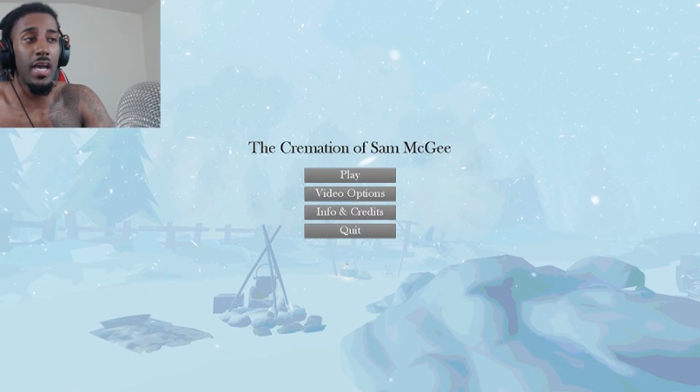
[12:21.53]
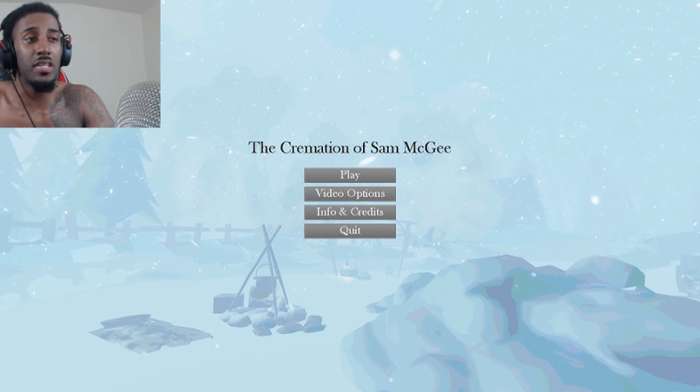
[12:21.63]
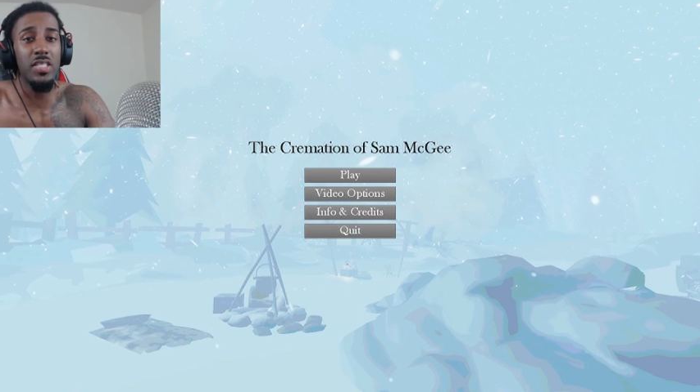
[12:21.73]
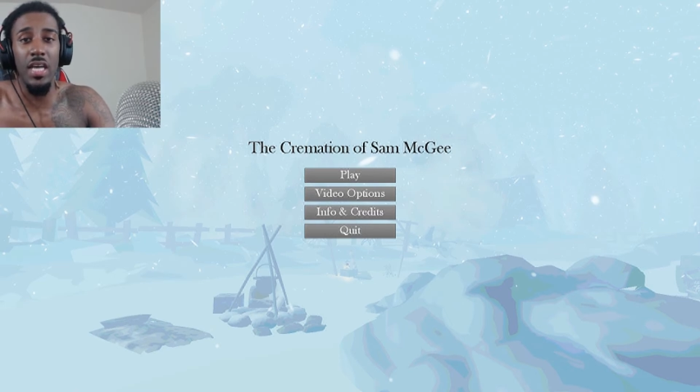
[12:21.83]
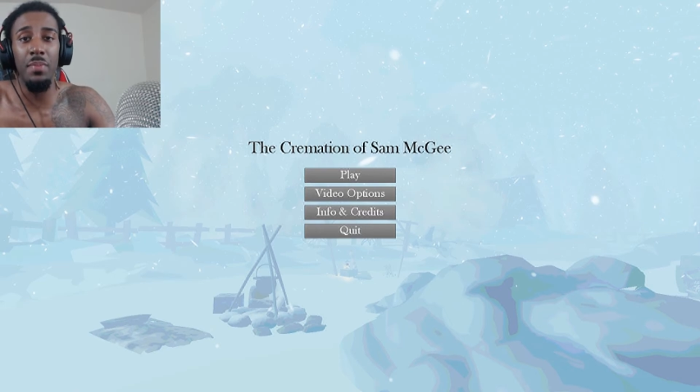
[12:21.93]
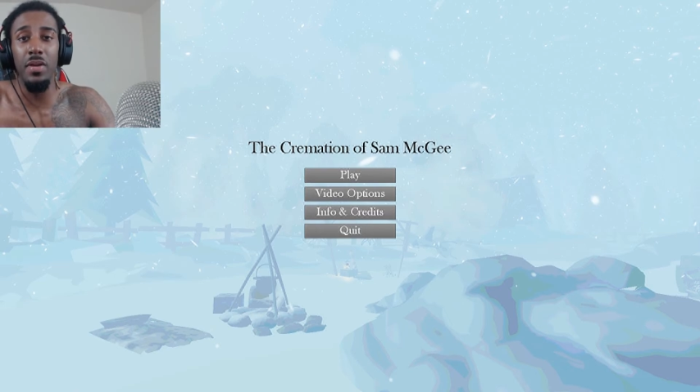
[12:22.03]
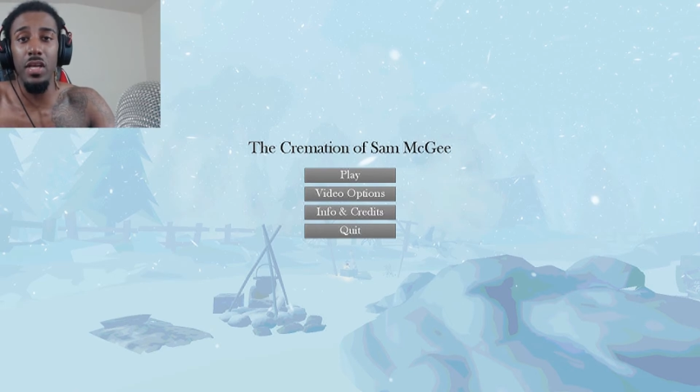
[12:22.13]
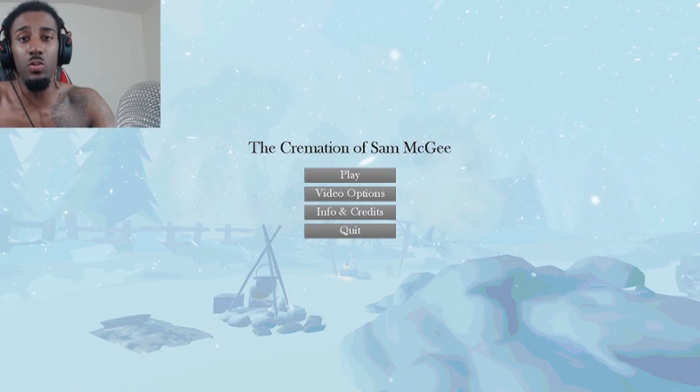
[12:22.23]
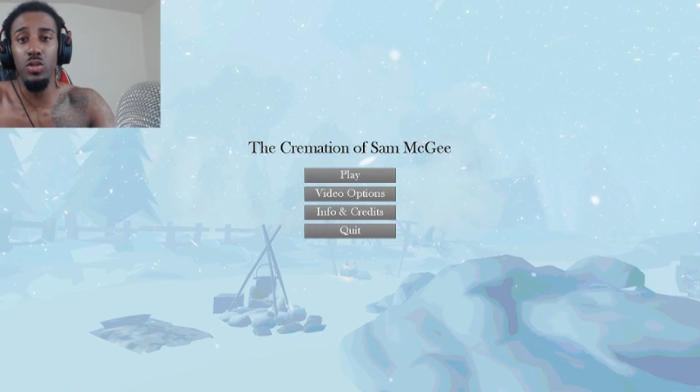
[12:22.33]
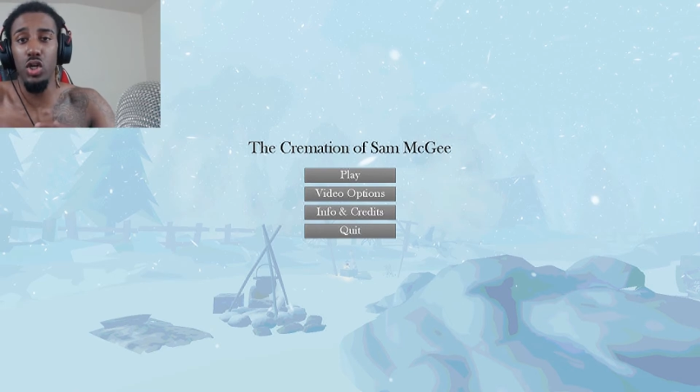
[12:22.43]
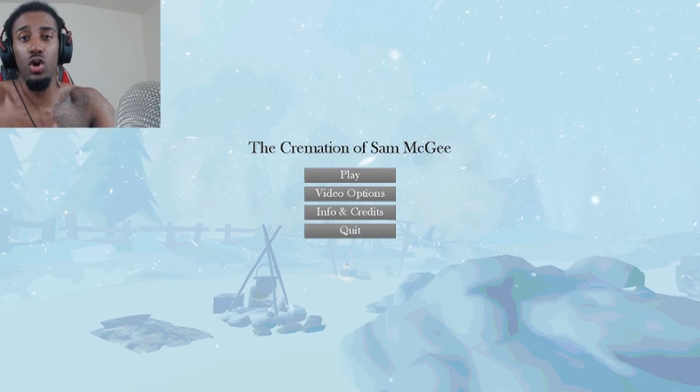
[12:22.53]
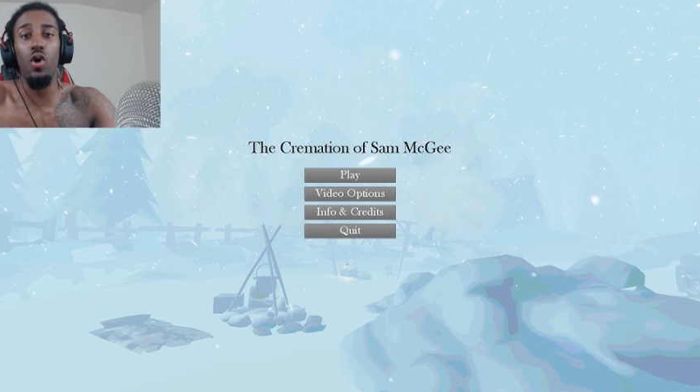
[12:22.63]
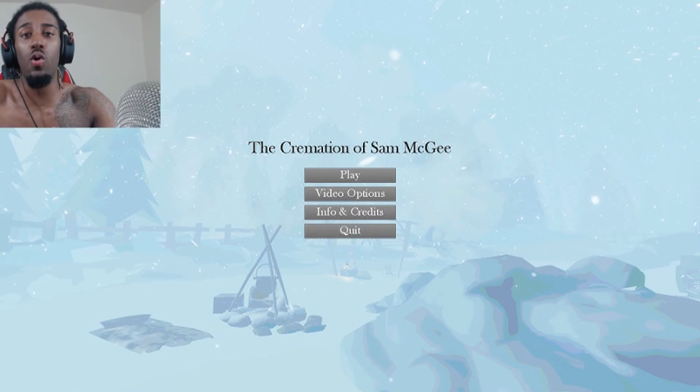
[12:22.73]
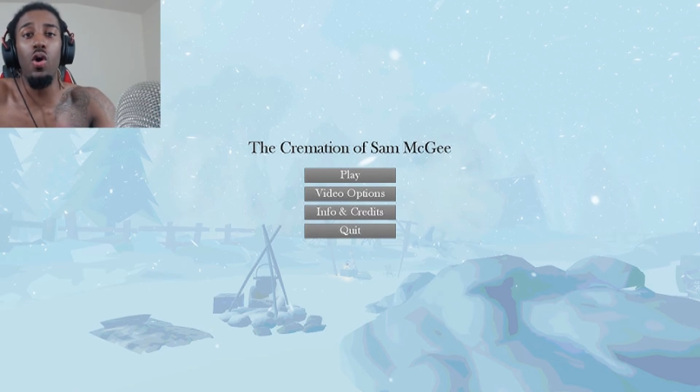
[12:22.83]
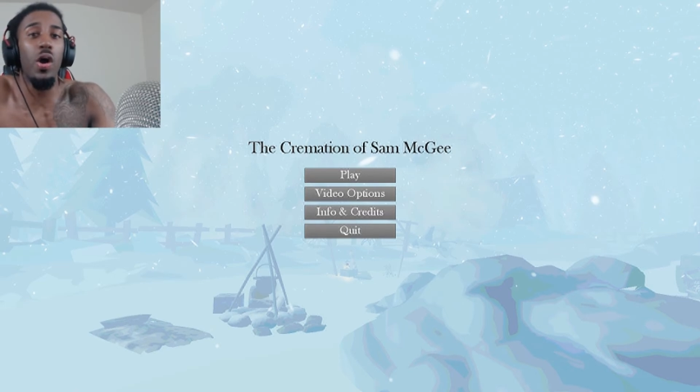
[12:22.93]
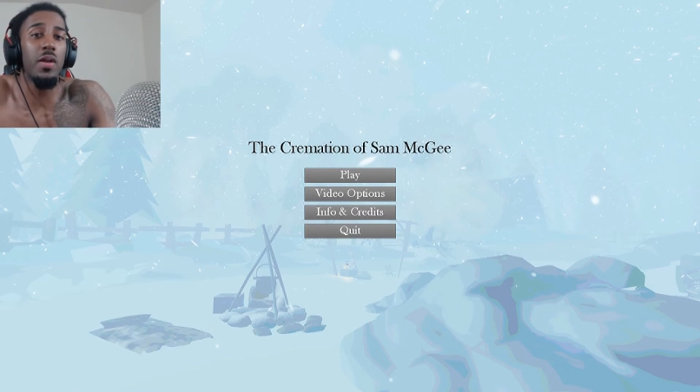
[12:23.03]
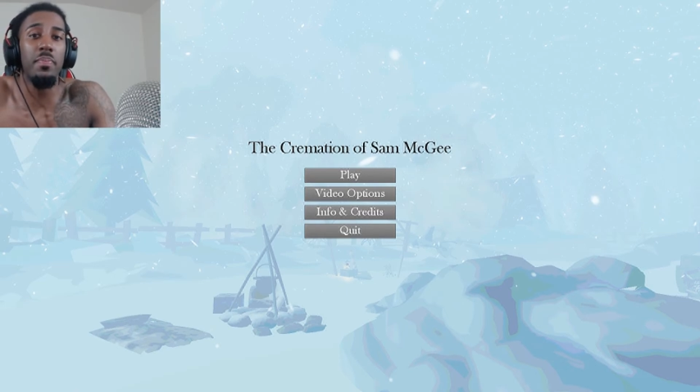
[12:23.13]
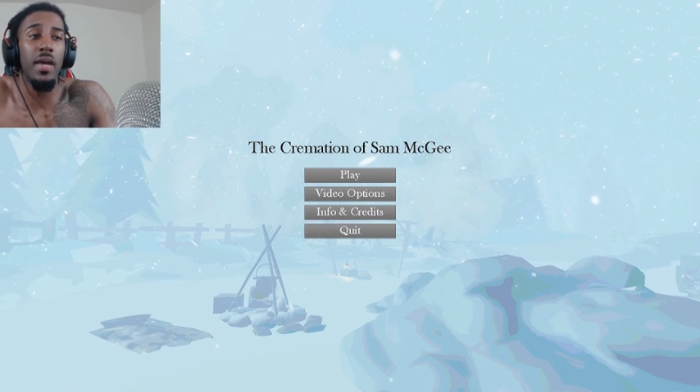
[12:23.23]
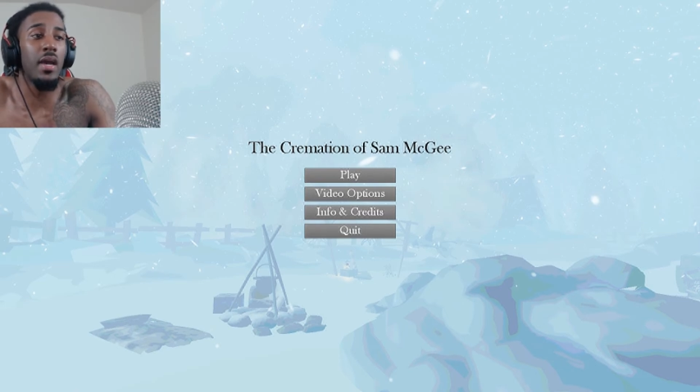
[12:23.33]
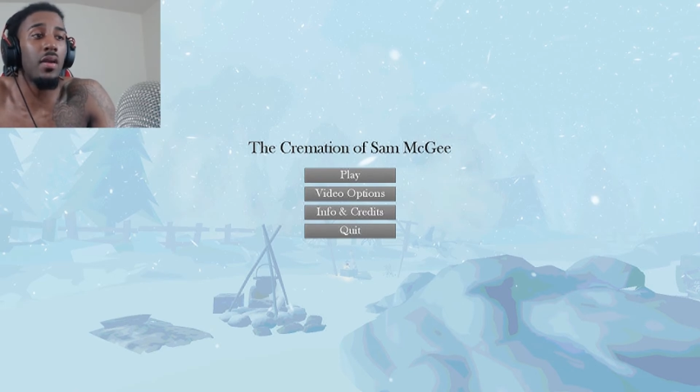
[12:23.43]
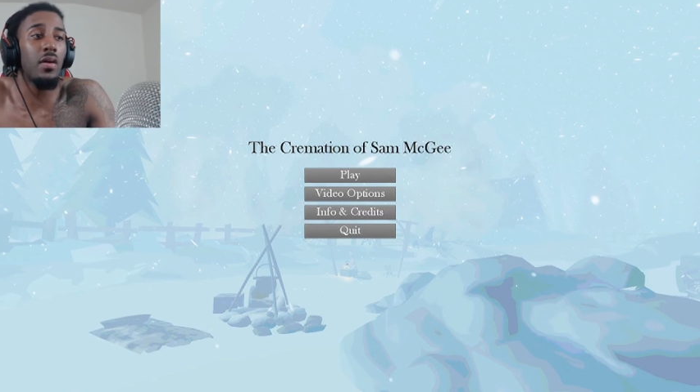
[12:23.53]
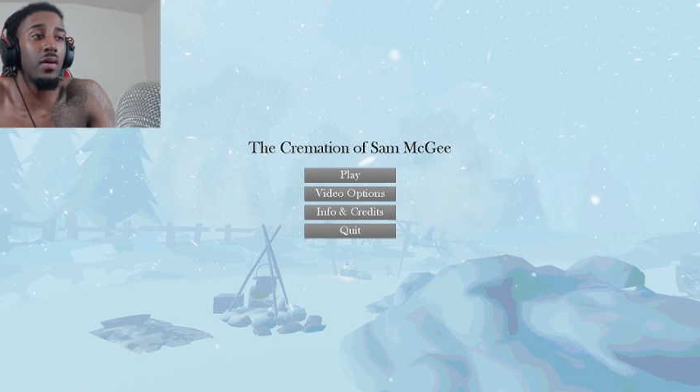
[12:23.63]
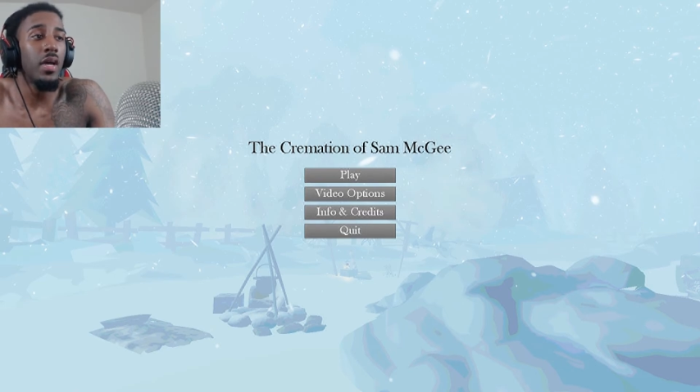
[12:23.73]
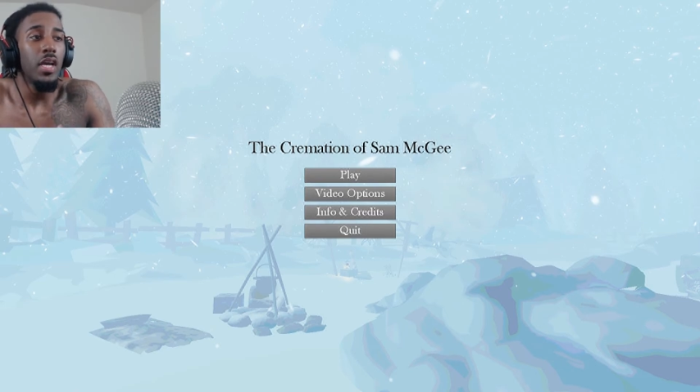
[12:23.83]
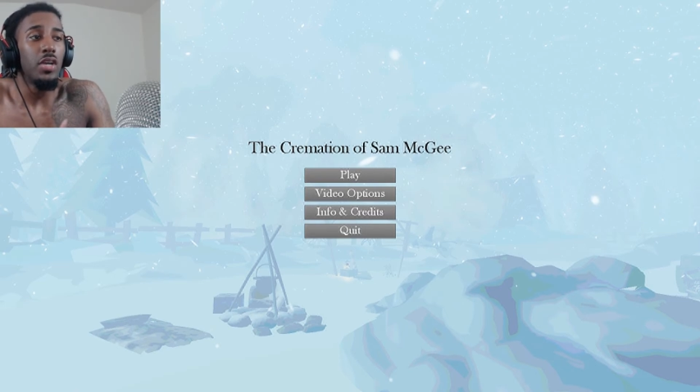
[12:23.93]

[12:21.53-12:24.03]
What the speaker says: hey, Sam Mcgee was a cold-hearted man, or,